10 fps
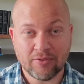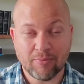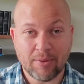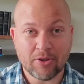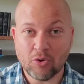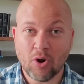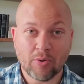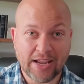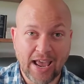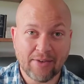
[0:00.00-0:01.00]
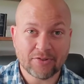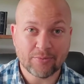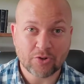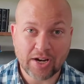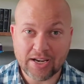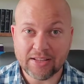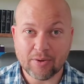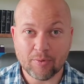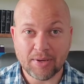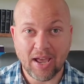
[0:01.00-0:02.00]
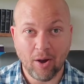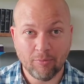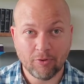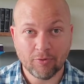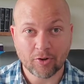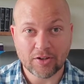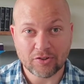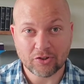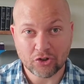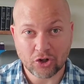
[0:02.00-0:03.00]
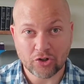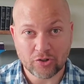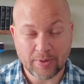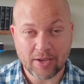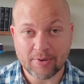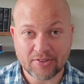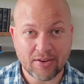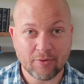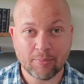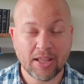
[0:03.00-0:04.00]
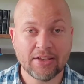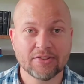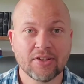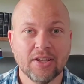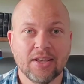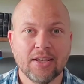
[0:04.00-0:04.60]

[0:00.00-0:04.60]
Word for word: if maybe you already have some training that would be helpful for us as a church to become a safer place